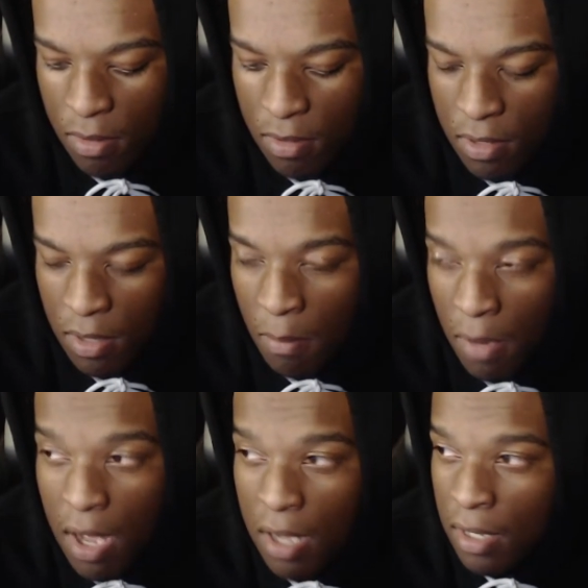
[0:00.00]
the
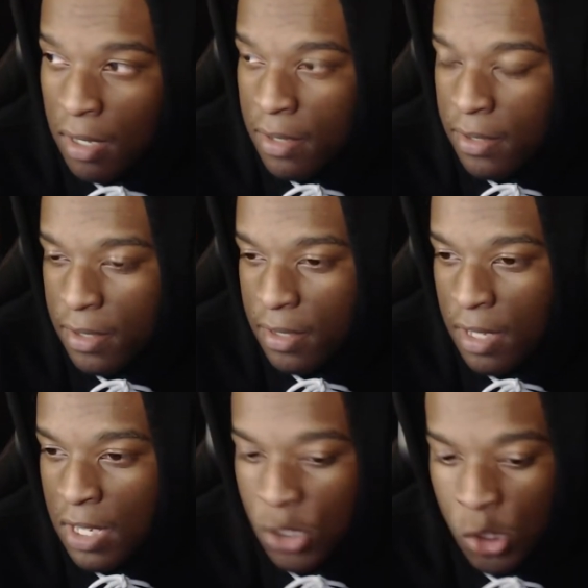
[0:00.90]
mangas
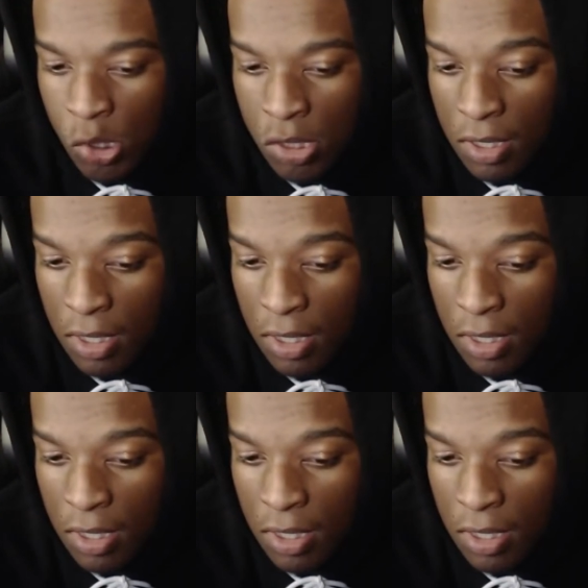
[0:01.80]
is usually